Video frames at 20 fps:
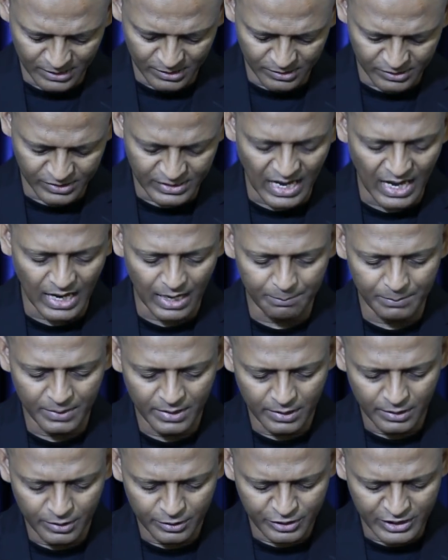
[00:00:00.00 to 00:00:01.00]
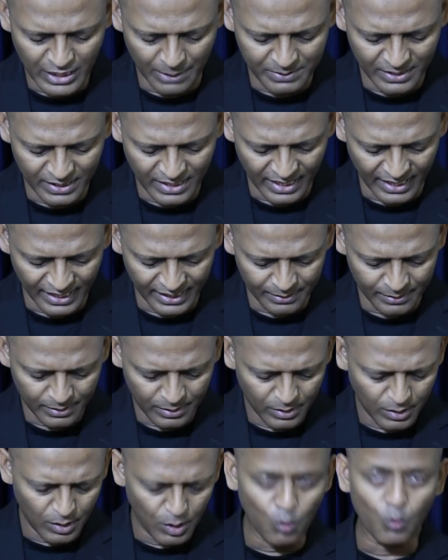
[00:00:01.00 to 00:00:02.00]
Psalm chapter 9,
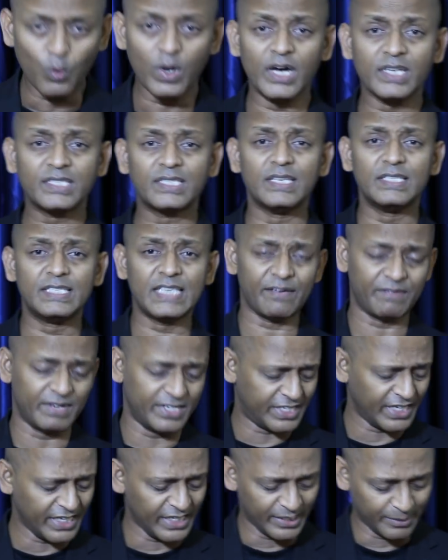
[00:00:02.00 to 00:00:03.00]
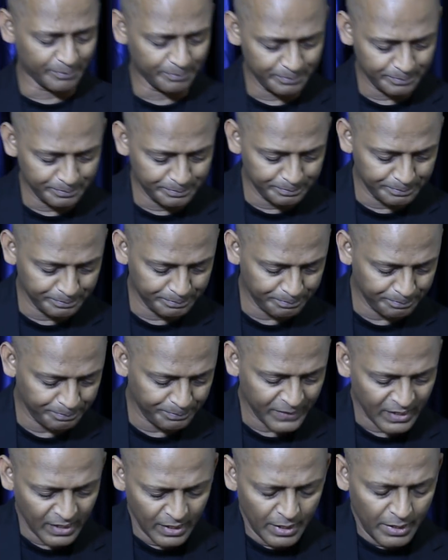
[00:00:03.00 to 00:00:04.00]
verse 17.
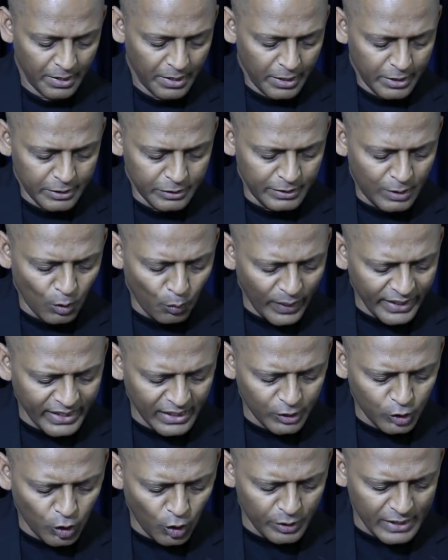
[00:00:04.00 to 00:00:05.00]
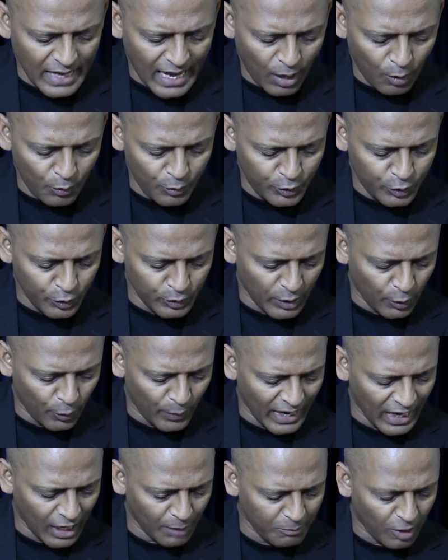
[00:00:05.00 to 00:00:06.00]
"The wicked go down to the
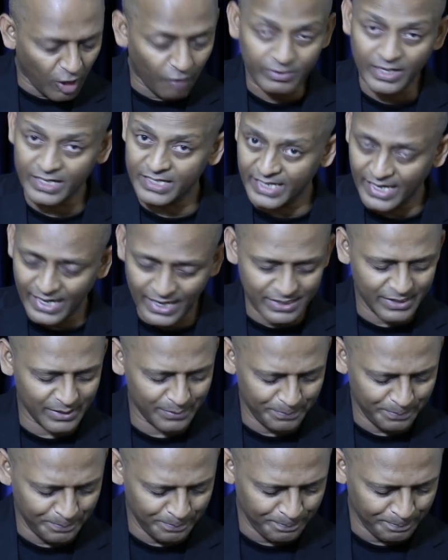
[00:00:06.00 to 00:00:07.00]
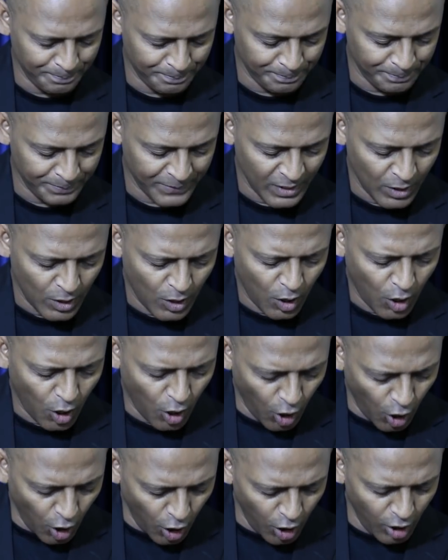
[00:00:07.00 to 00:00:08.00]
realm of the dead,
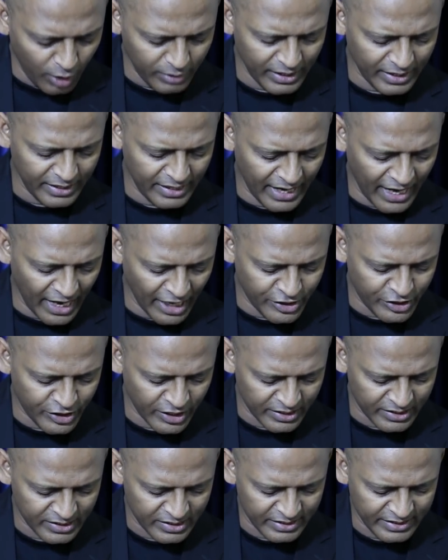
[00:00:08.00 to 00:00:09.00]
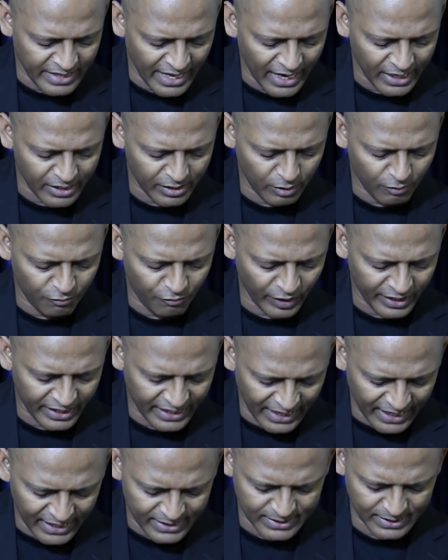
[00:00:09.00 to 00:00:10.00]
all the nations that
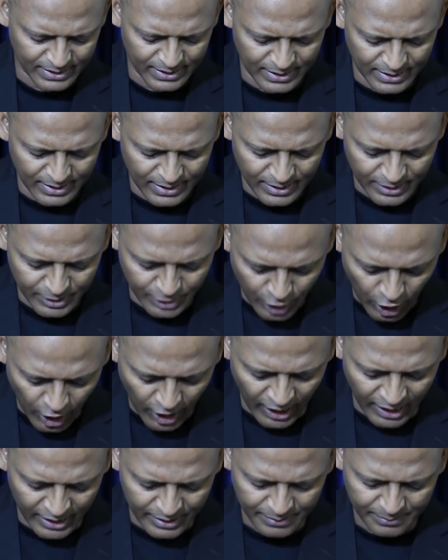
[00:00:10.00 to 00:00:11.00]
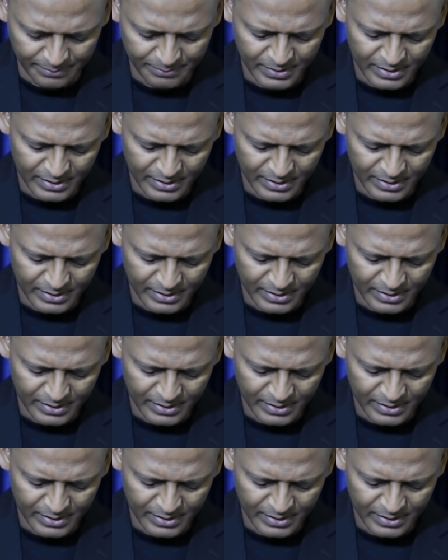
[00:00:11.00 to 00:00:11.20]
forget God."